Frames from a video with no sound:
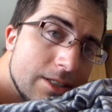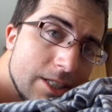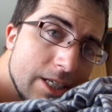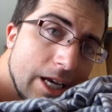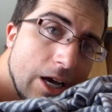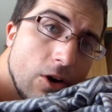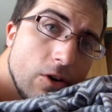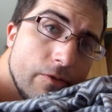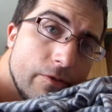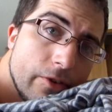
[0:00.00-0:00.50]
see
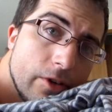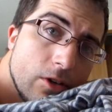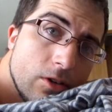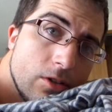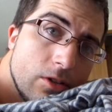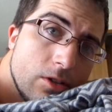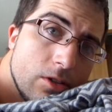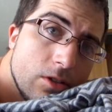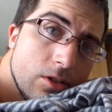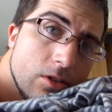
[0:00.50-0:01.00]
how it
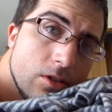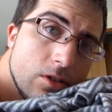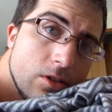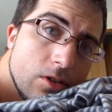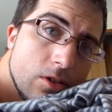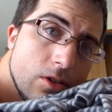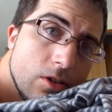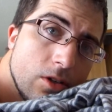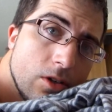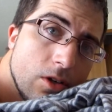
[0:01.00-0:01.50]
feels,
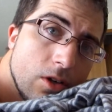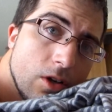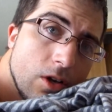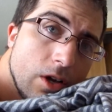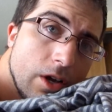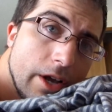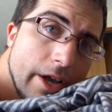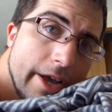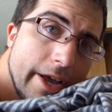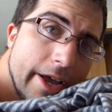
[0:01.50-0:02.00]

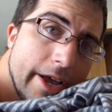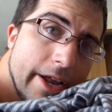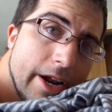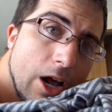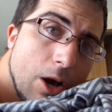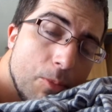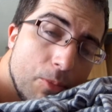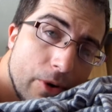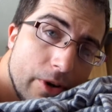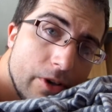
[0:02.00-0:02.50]
and
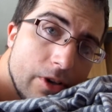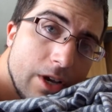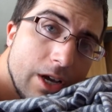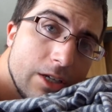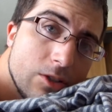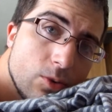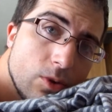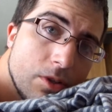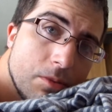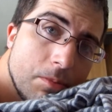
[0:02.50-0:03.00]
I'll bring you
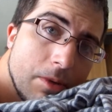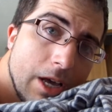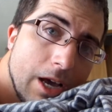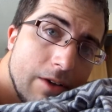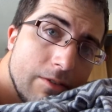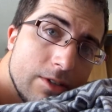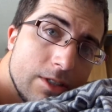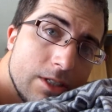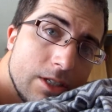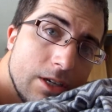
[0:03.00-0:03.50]
guys with me,
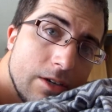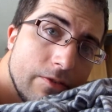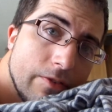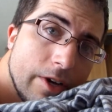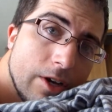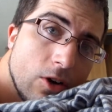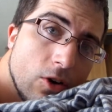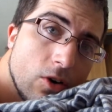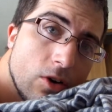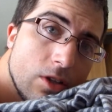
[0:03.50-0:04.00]
obviously, if
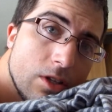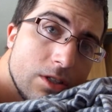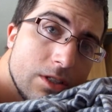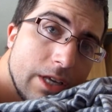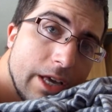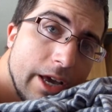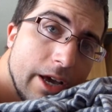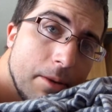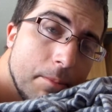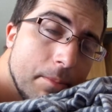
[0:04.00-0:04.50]
I go to this
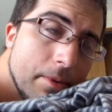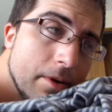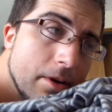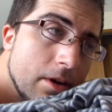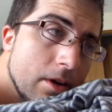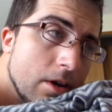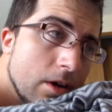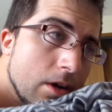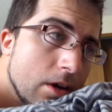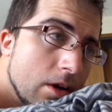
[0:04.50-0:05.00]
camp.
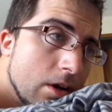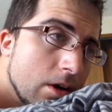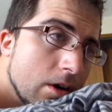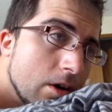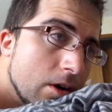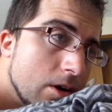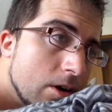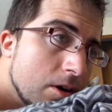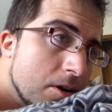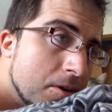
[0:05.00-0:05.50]

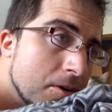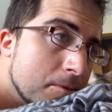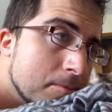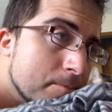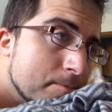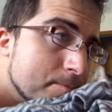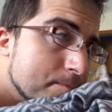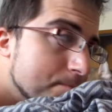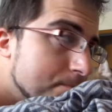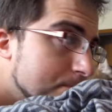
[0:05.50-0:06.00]

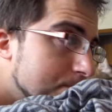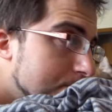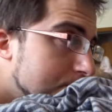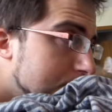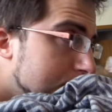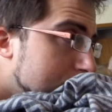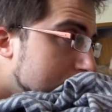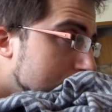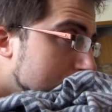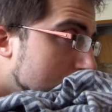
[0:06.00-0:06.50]
And
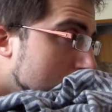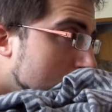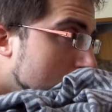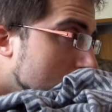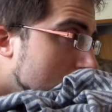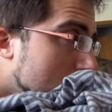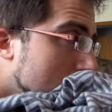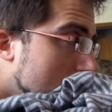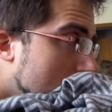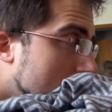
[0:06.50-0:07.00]

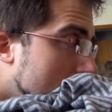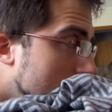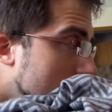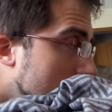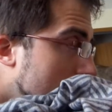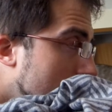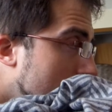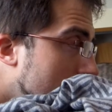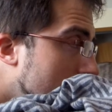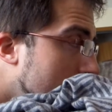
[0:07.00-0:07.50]

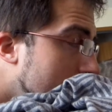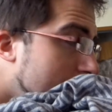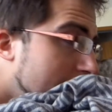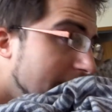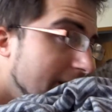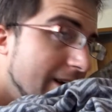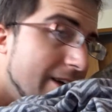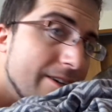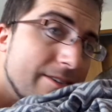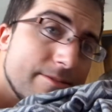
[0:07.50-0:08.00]
if
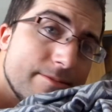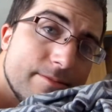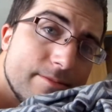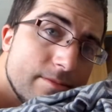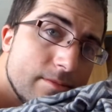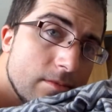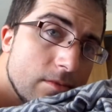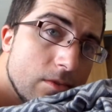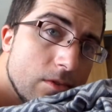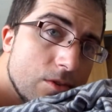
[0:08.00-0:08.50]
not,
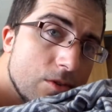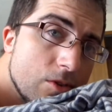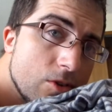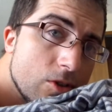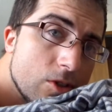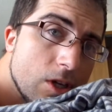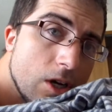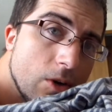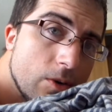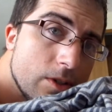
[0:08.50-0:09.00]

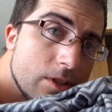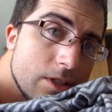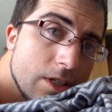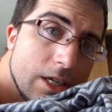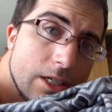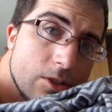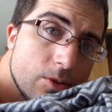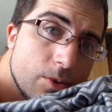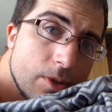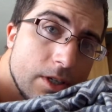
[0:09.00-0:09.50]
there's always
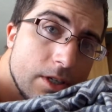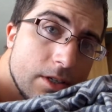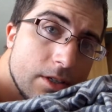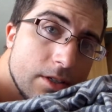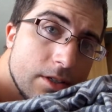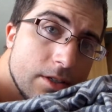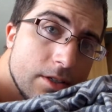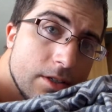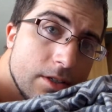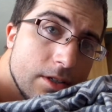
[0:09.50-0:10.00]
next
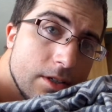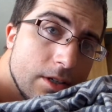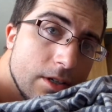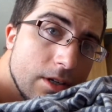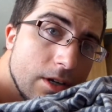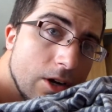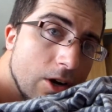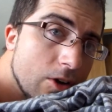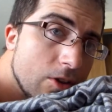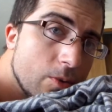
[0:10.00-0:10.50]
week
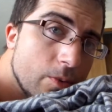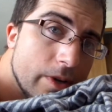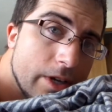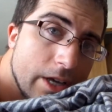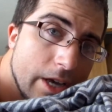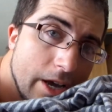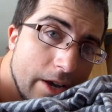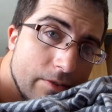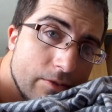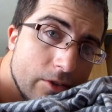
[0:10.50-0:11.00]
or the
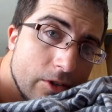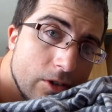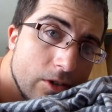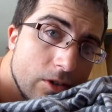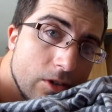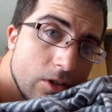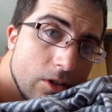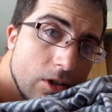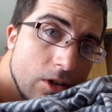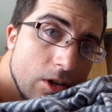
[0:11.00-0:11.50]
week
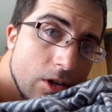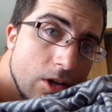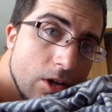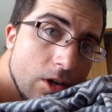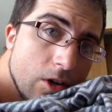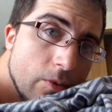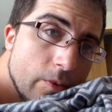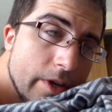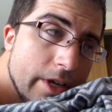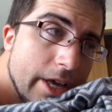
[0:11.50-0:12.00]
after.
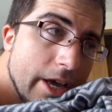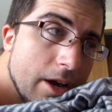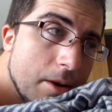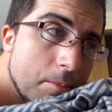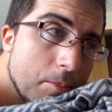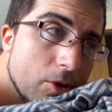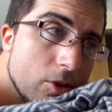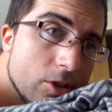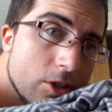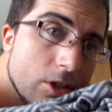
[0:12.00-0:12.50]
We
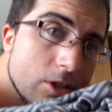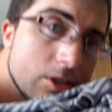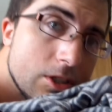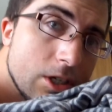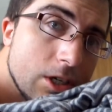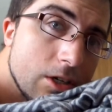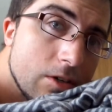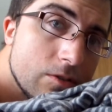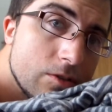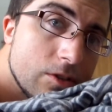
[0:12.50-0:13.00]
can't push
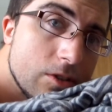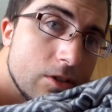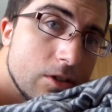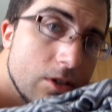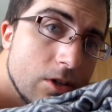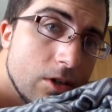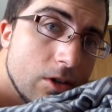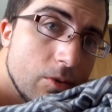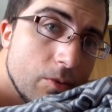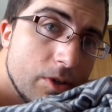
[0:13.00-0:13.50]
ourselves.
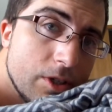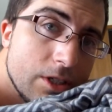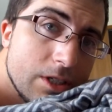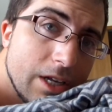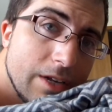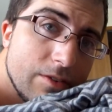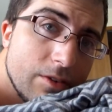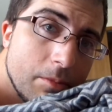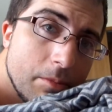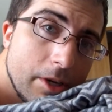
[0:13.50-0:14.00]
We just
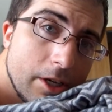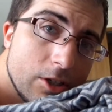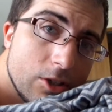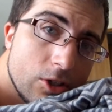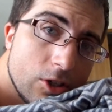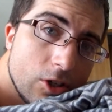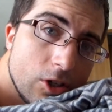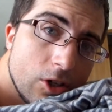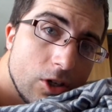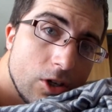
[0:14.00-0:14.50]
have to make
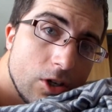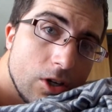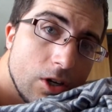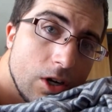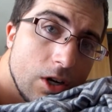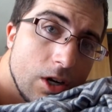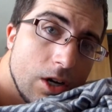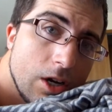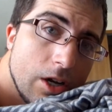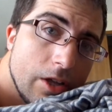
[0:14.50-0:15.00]
sure
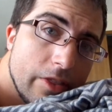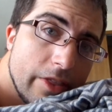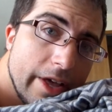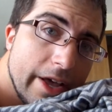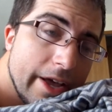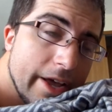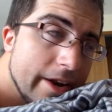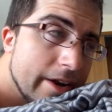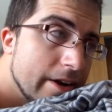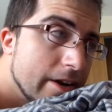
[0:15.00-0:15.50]

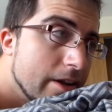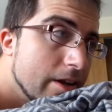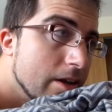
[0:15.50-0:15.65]
that